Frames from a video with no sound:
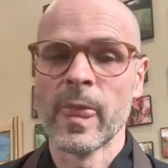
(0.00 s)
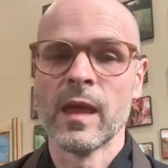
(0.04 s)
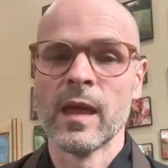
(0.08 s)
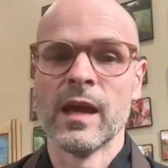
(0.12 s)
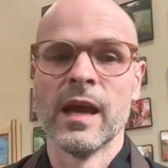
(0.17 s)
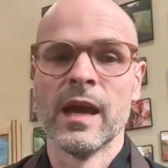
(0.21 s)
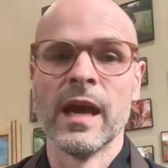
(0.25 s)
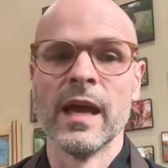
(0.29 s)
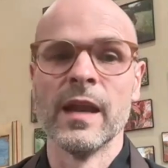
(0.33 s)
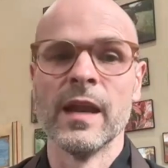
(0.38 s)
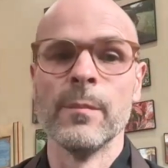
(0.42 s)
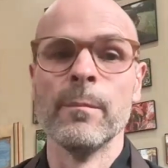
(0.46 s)

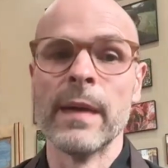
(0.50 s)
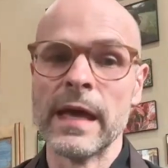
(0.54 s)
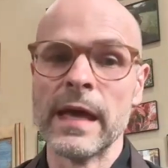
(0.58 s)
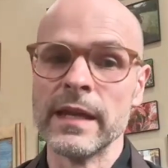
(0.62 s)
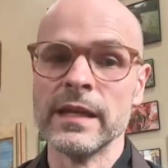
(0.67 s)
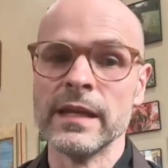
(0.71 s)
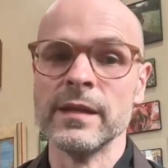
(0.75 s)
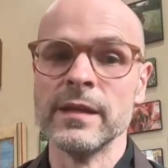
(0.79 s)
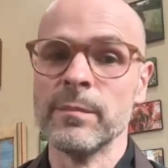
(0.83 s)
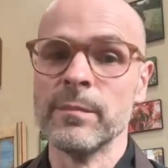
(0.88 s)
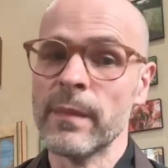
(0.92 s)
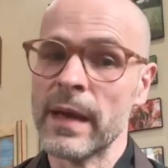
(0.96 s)
and
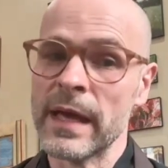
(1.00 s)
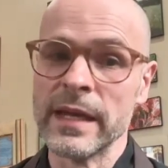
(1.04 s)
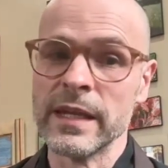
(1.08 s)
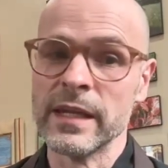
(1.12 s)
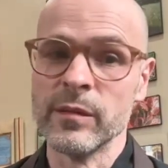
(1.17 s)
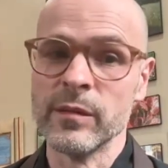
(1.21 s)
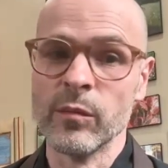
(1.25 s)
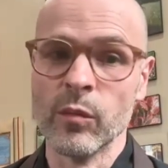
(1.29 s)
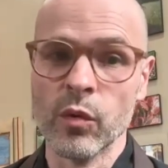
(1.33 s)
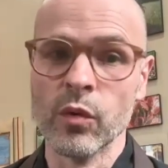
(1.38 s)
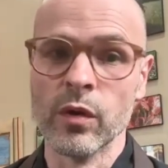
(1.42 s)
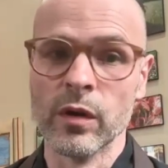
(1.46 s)
many, many
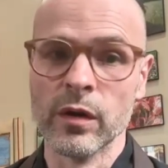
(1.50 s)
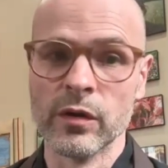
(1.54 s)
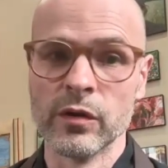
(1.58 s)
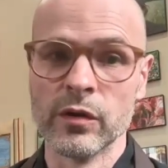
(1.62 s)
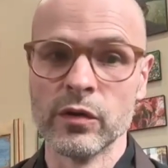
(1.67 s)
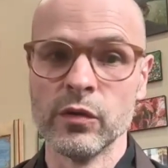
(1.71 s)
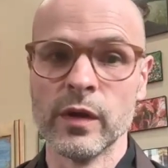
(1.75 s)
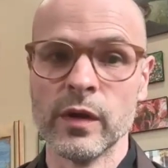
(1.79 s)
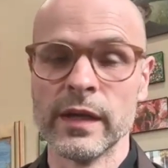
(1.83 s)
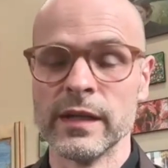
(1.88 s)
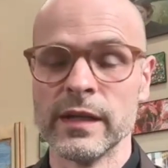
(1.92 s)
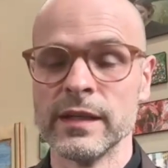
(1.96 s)
more
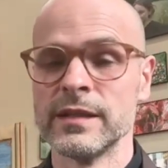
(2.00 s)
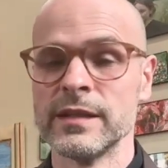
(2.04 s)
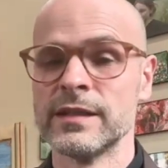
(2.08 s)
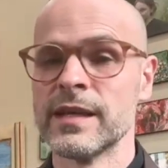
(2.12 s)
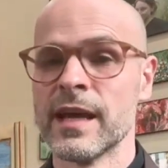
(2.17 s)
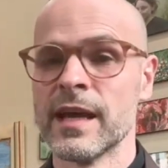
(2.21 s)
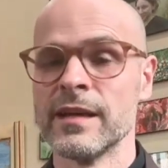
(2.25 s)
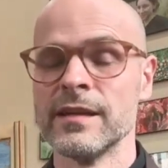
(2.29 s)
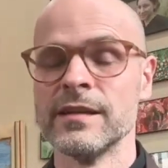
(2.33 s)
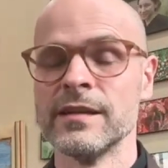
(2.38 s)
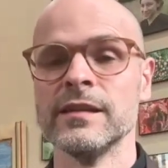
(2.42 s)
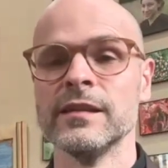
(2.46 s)
who had
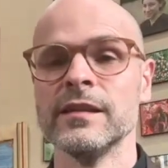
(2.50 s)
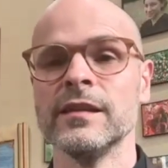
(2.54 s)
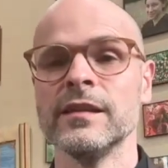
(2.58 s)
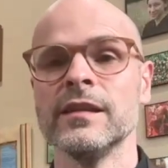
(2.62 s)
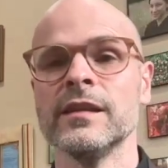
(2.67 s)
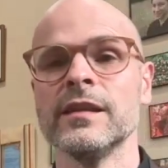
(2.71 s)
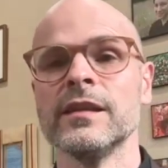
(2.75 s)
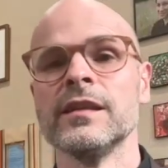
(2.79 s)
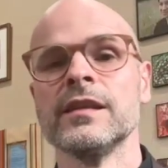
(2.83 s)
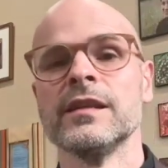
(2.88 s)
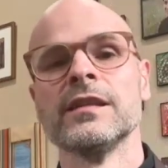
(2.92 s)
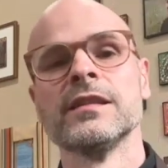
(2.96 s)
attended
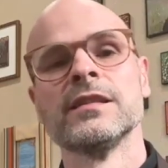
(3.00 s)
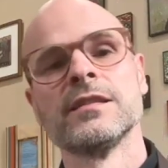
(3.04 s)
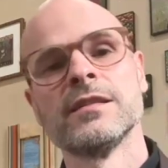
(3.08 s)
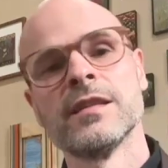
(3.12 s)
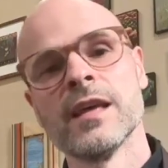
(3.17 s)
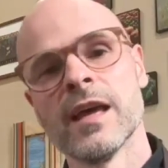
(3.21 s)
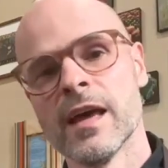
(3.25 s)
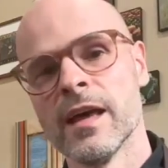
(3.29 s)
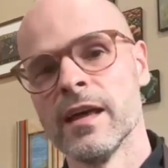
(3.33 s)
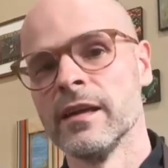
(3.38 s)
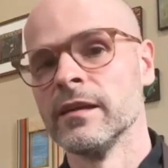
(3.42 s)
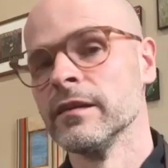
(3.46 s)

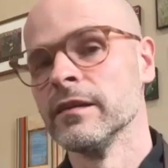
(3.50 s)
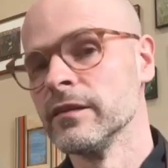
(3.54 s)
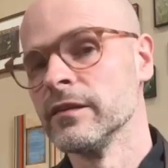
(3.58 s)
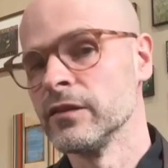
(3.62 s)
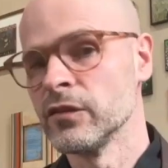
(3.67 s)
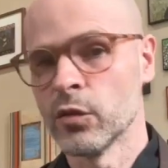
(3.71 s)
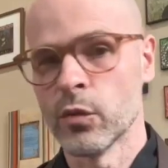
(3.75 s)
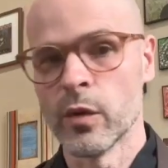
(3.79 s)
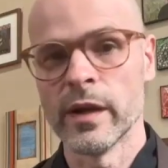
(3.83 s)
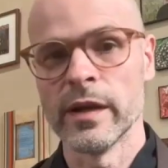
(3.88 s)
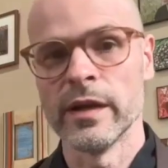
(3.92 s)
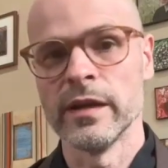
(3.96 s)
10,
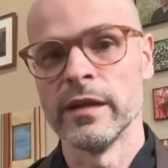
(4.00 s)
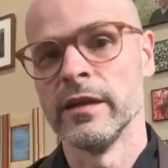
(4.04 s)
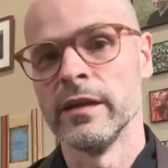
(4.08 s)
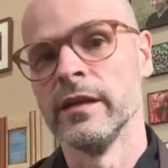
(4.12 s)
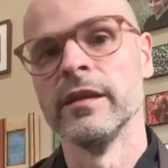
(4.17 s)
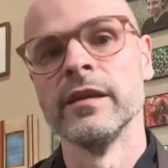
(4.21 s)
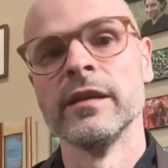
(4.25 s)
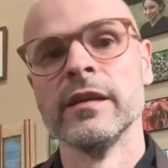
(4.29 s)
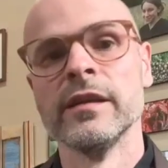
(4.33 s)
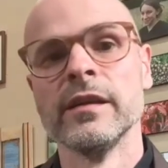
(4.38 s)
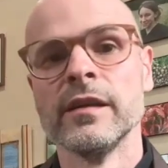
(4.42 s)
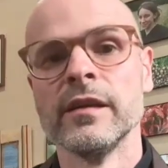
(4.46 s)
20,